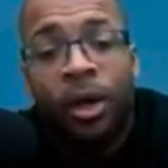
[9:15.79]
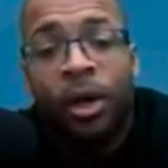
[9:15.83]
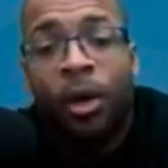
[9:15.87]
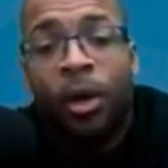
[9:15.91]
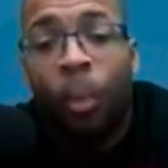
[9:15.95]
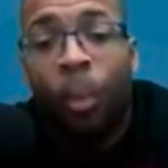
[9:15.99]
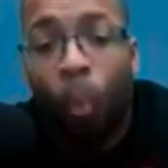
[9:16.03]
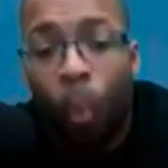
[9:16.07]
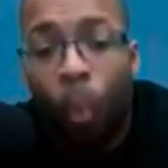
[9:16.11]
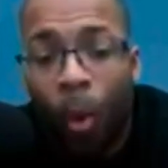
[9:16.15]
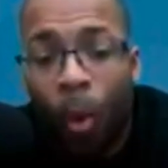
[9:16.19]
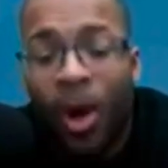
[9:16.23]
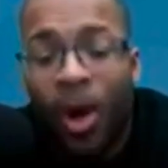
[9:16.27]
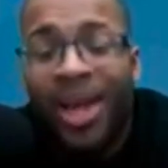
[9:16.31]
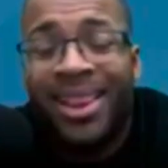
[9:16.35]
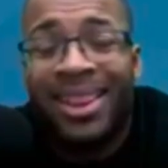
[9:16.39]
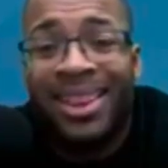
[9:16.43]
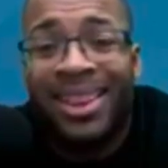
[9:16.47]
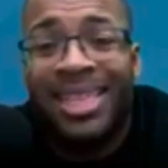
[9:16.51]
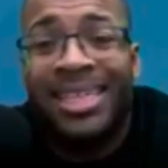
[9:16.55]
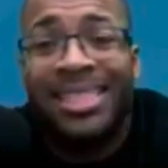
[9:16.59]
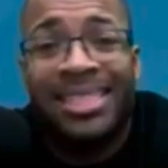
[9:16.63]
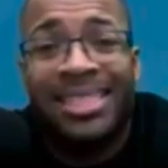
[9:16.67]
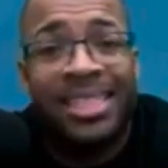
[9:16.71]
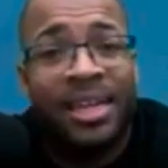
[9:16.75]
what
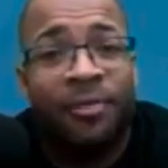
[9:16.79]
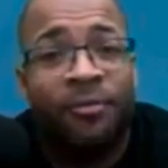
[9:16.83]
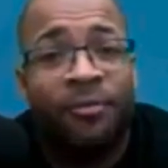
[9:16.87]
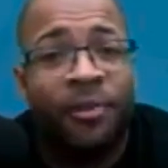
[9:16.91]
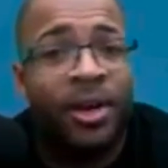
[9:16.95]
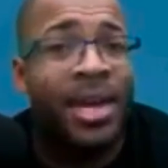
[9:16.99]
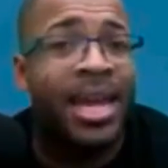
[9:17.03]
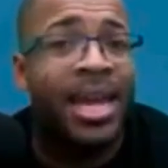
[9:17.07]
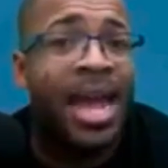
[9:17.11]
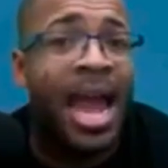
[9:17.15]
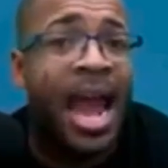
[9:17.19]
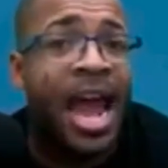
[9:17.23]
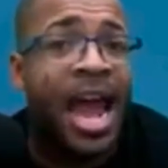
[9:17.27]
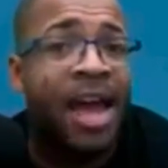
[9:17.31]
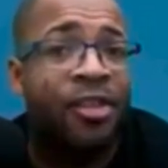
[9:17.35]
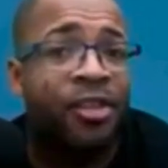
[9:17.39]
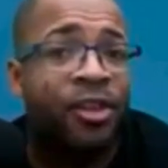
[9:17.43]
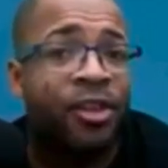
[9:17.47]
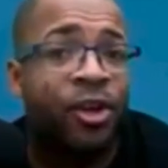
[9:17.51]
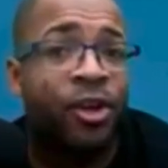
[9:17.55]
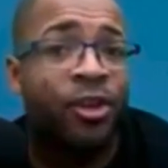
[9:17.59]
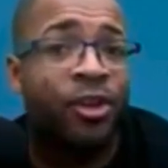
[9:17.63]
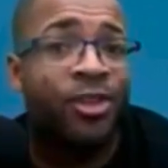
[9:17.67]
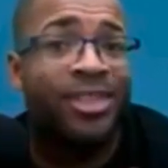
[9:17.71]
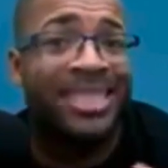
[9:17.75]
these different
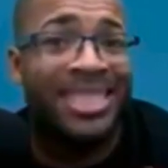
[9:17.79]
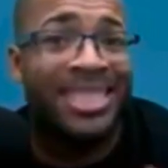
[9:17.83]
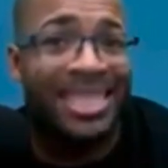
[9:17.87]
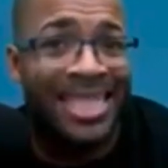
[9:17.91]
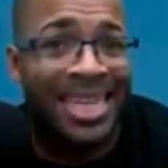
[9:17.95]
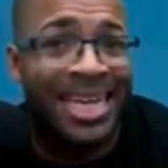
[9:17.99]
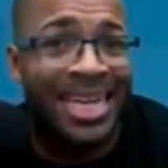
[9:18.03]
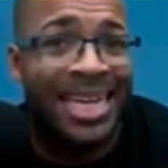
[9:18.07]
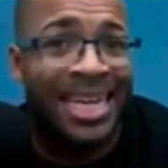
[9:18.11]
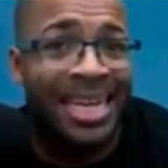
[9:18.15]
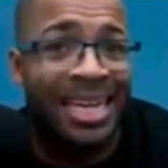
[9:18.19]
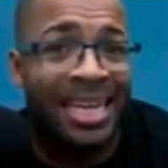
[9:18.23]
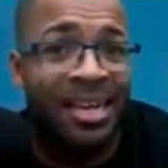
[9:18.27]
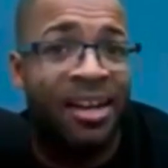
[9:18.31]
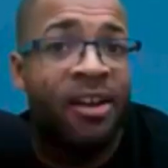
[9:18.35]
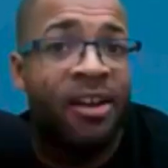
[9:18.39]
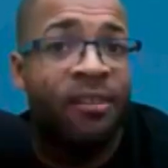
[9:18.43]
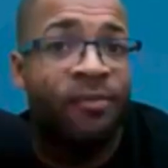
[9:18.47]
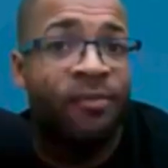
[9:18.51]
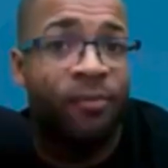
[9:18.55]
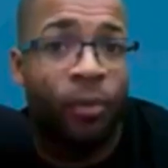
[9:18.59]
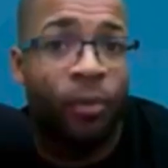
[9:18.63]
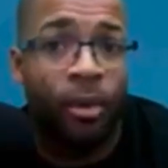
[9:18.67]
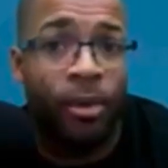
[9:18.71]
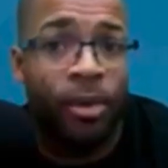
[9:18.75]
catheters did
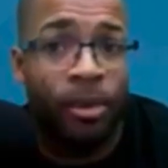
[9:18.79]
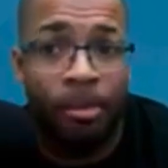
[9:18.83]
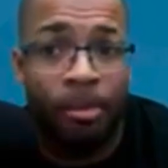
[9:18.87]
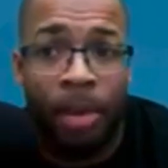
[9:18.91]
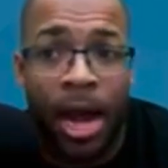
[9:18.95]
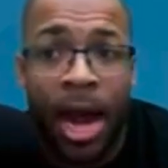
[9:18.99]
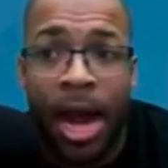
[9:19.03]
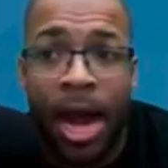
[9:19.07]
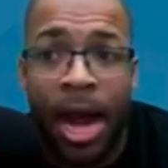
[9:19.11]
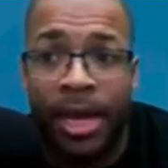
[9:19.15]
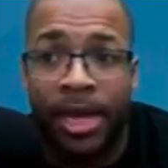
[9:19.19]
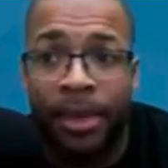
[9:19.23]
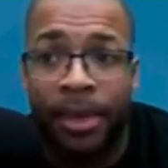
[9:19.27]
for the body,